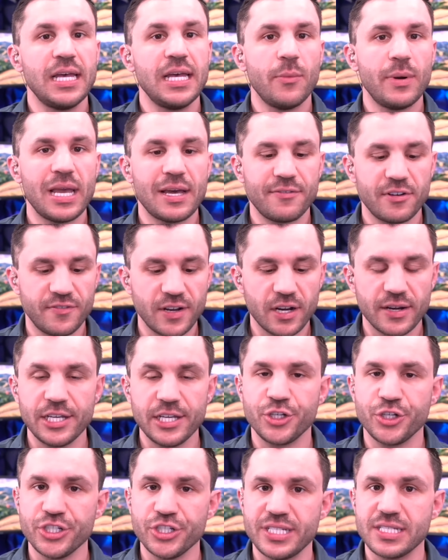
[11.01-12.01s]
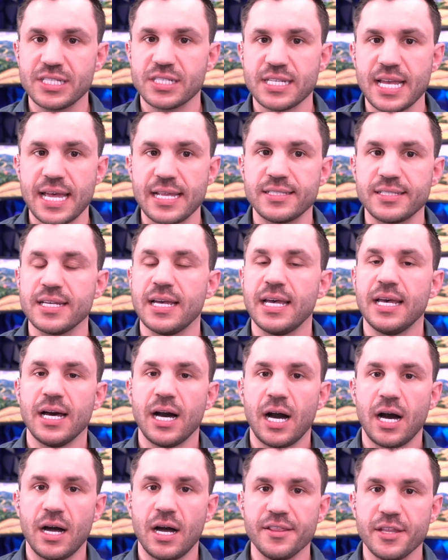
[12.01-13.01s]
We have a very good dissent
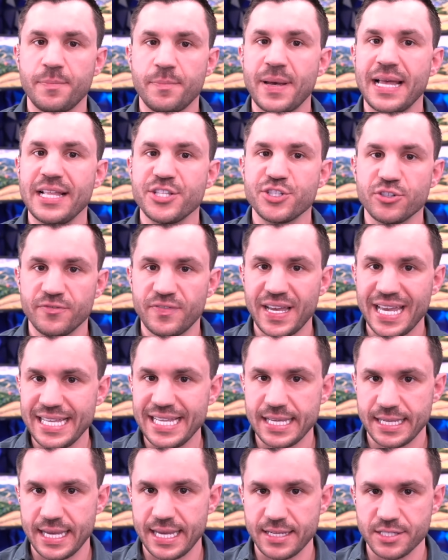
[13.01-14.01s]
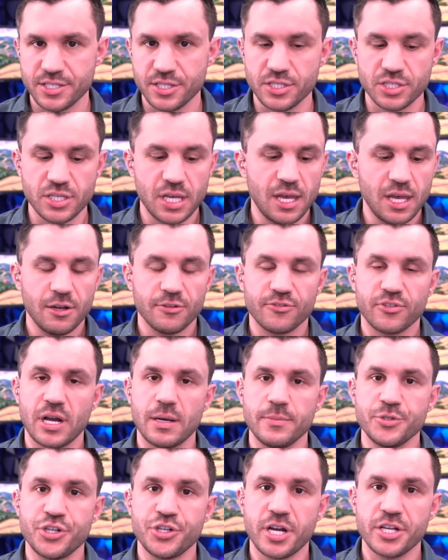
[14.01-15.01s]
on the Pennsylvania cases
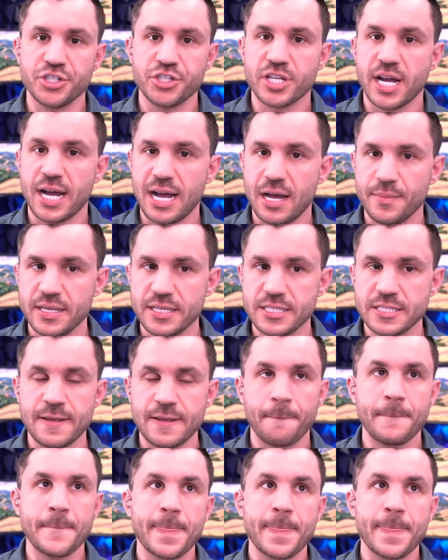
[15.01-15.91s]
from Judge Thomas.